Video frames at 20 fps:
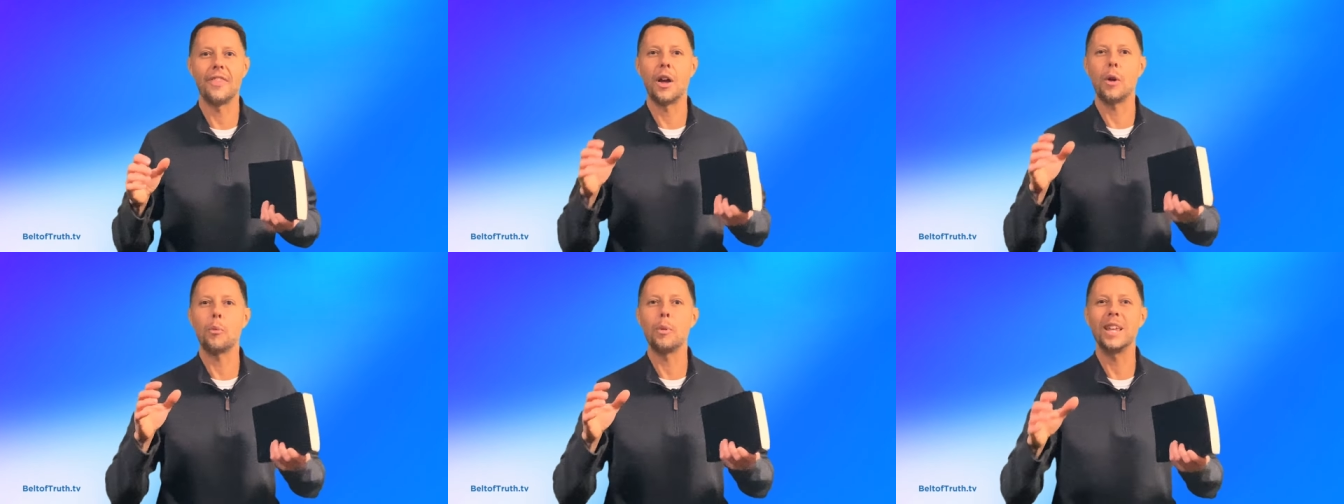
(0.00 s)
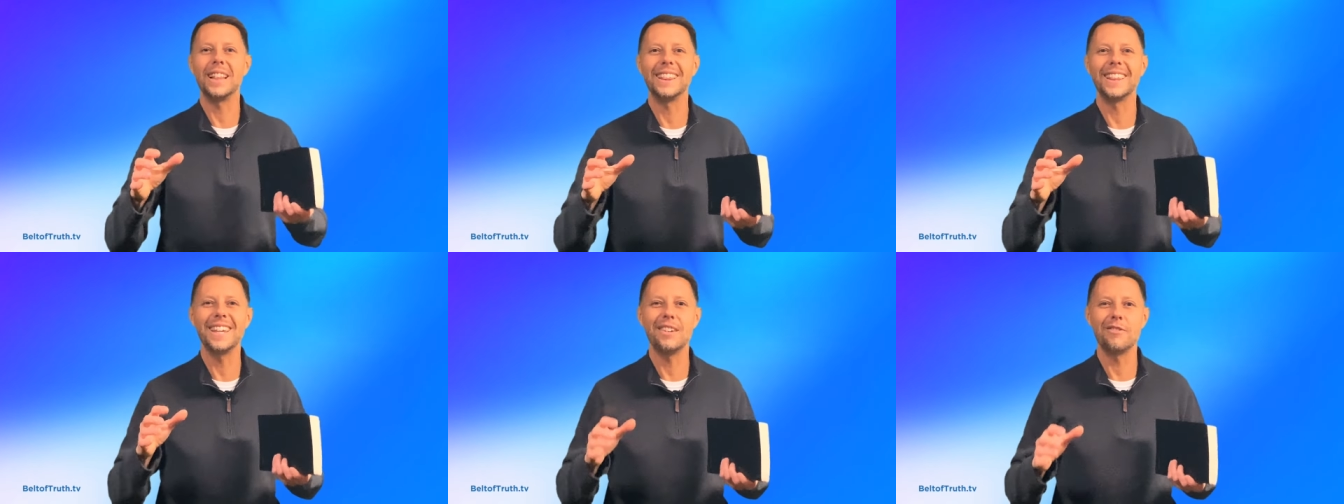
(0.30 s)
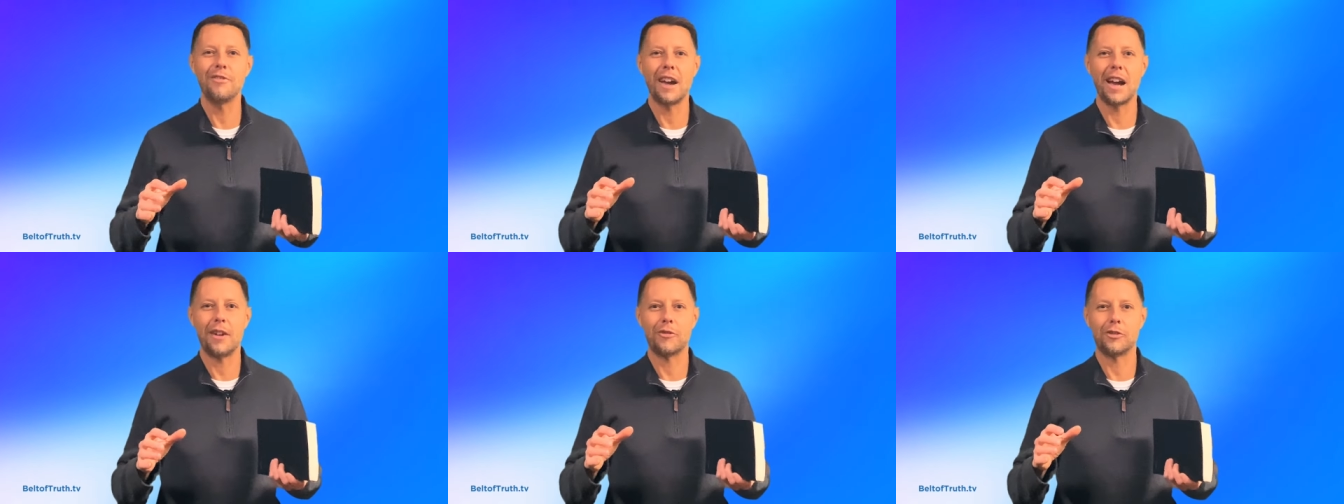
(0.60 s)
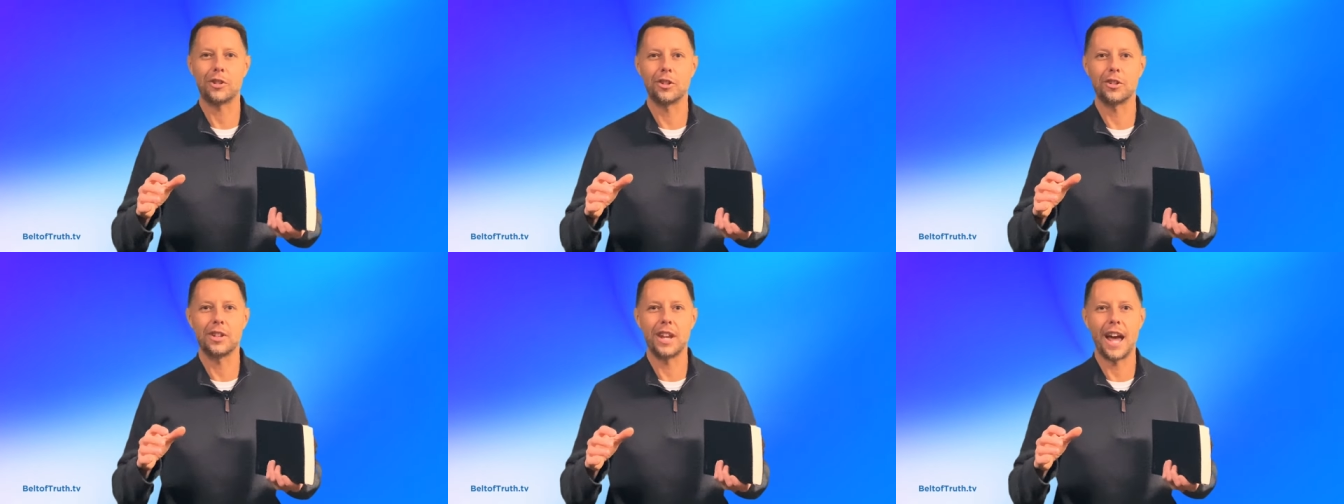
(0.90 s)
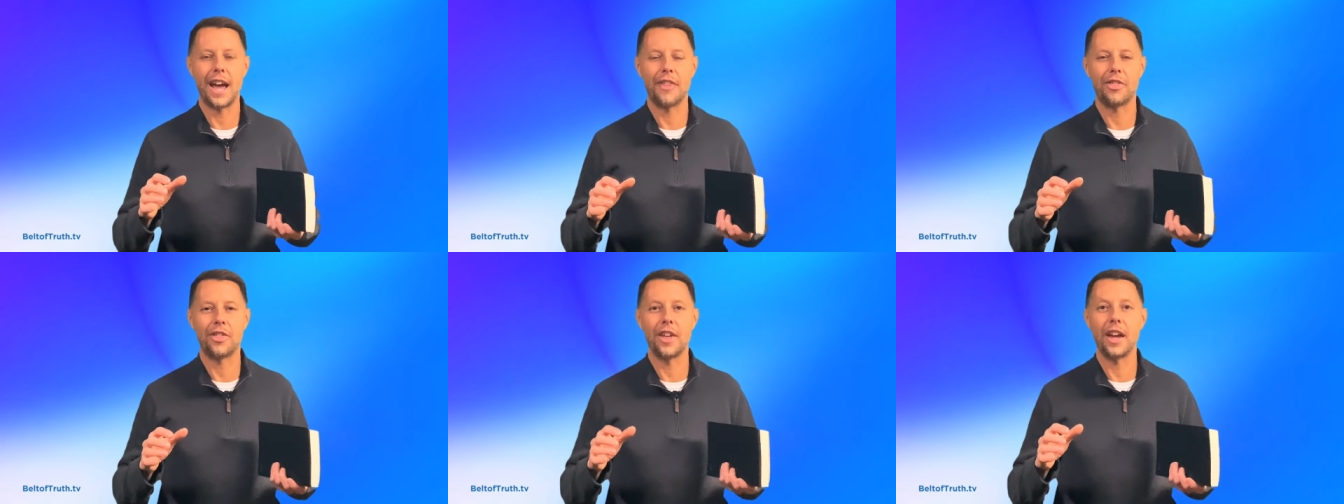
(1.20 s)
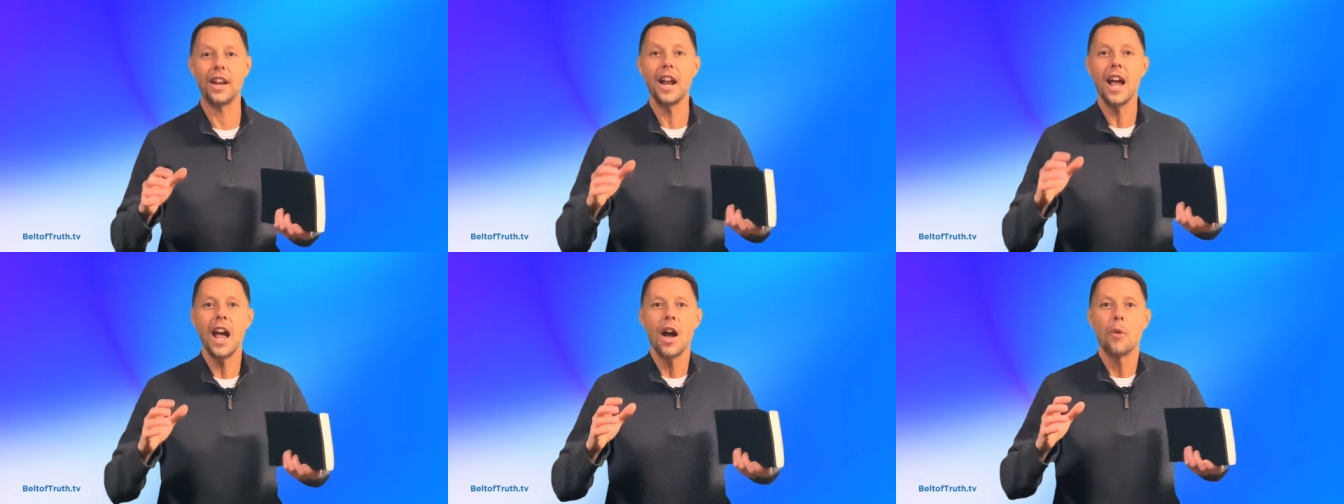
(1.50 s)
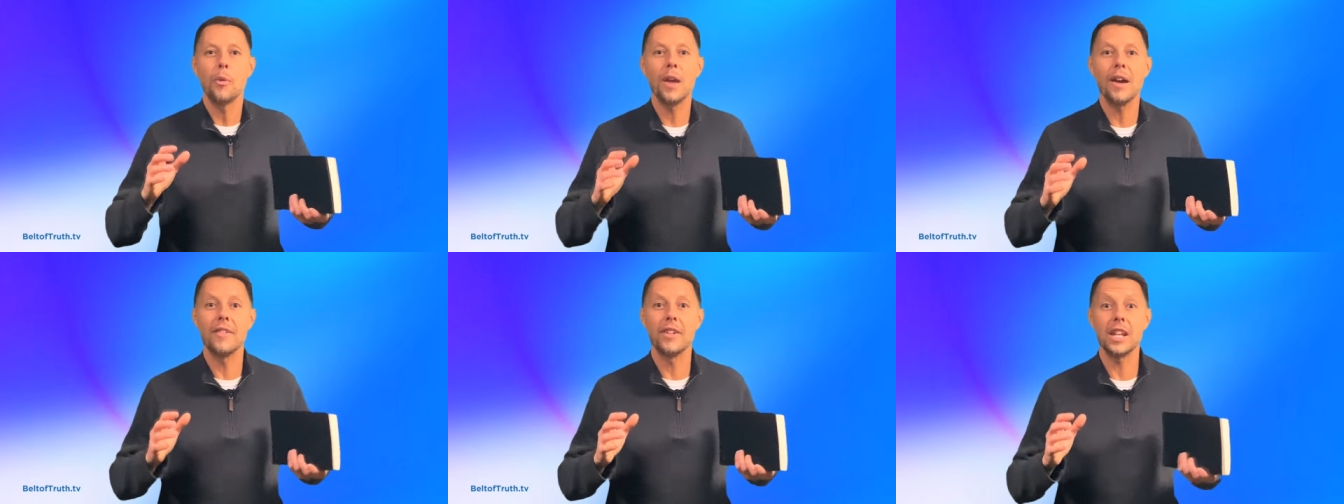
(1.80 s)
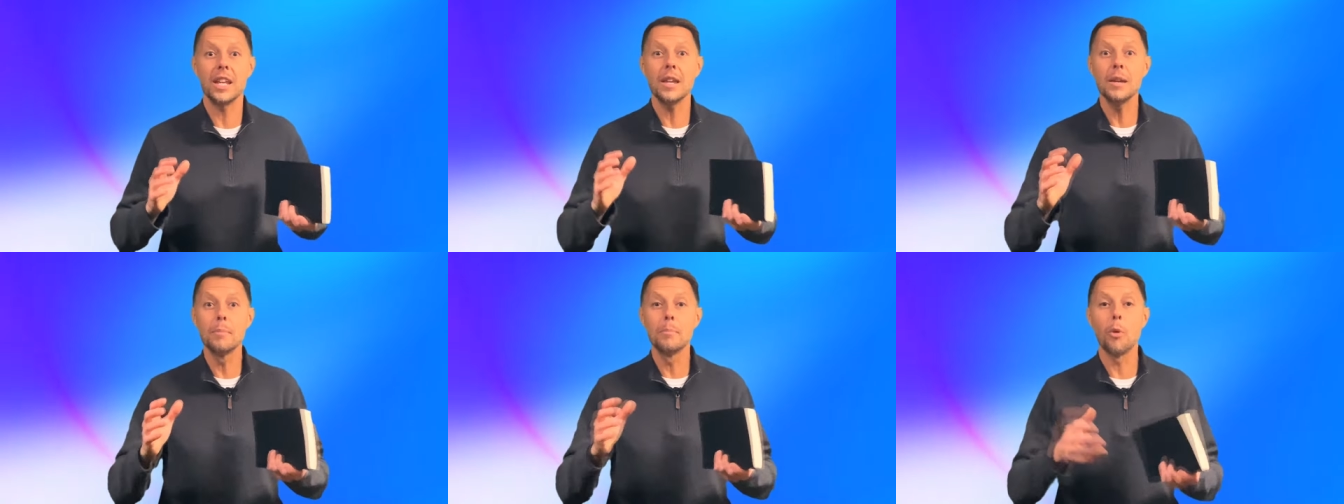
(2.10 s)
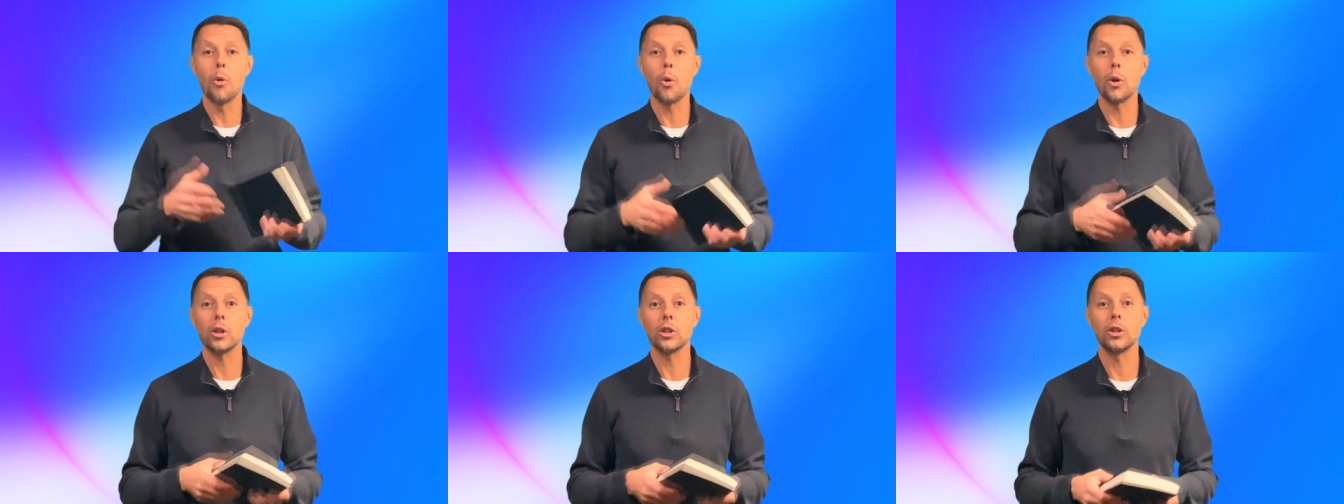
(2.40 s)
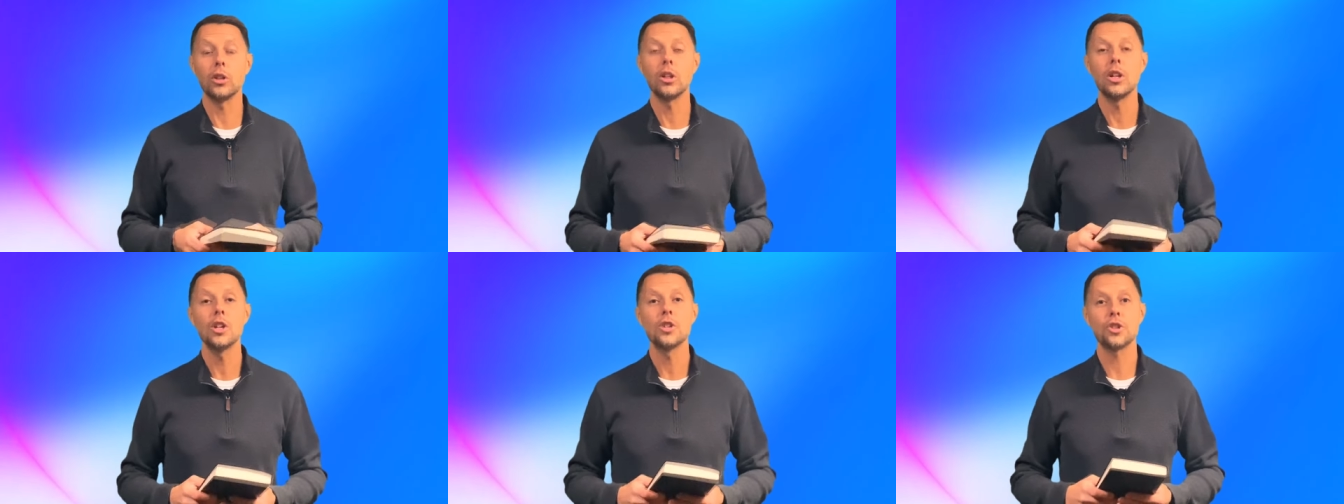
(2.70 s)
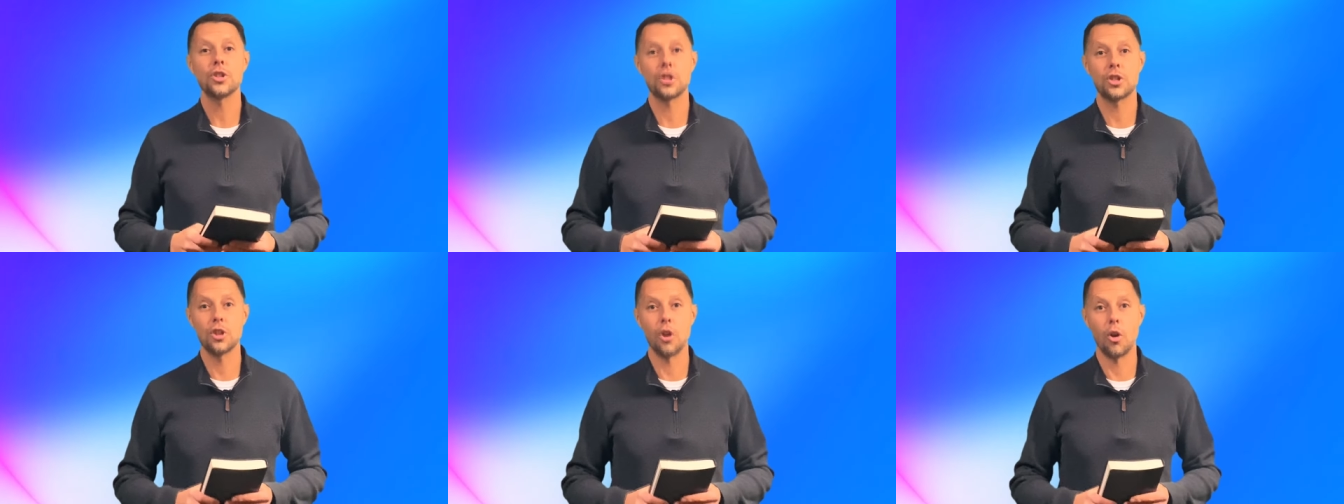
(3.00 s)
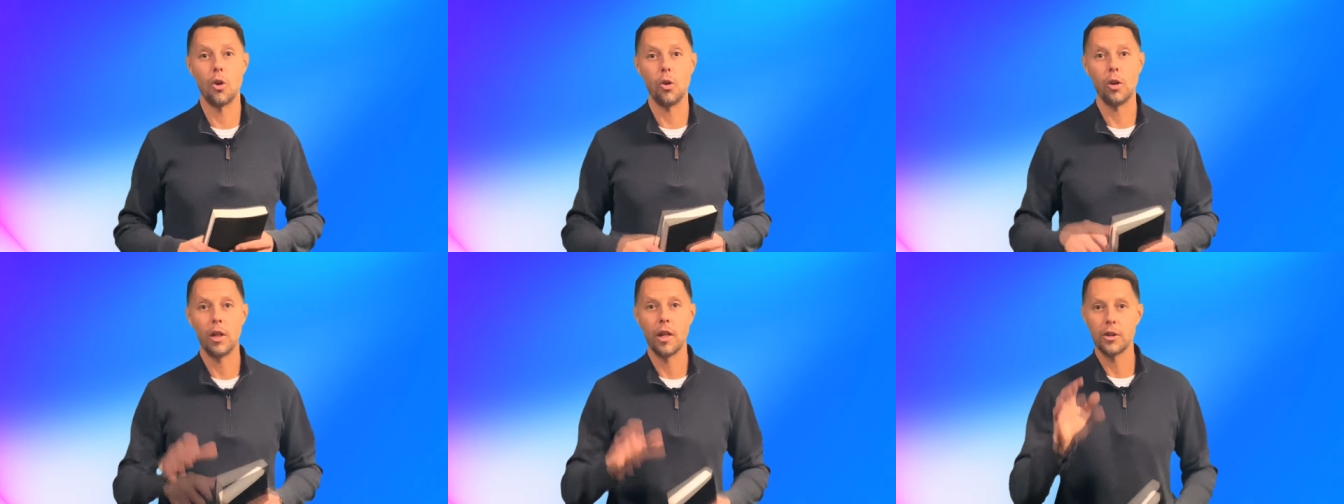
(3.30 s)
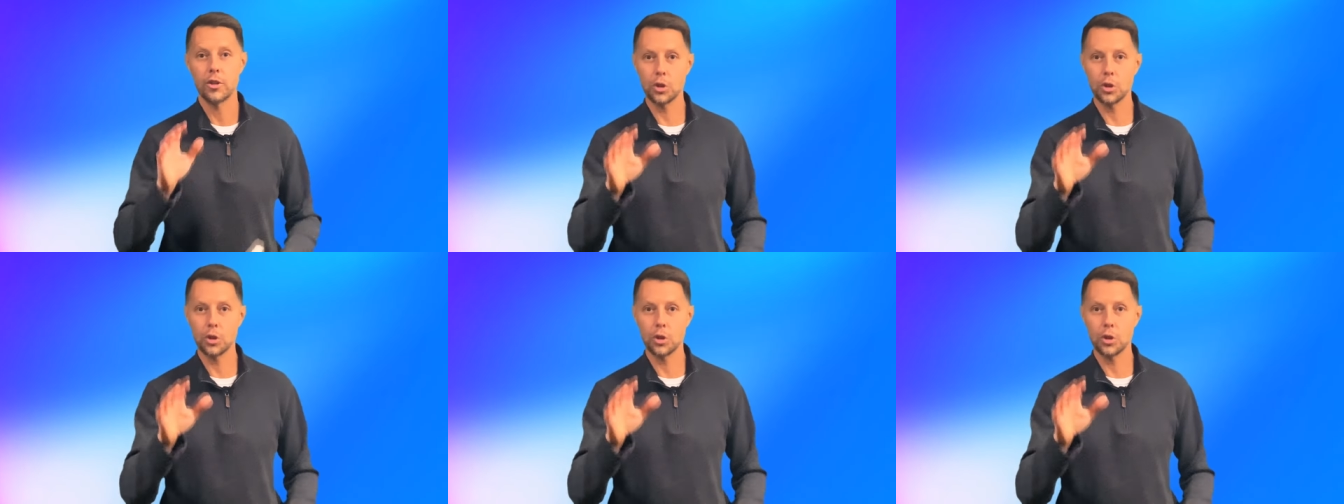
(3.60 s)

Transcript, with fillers: that we live after death, that we have an immortal soul?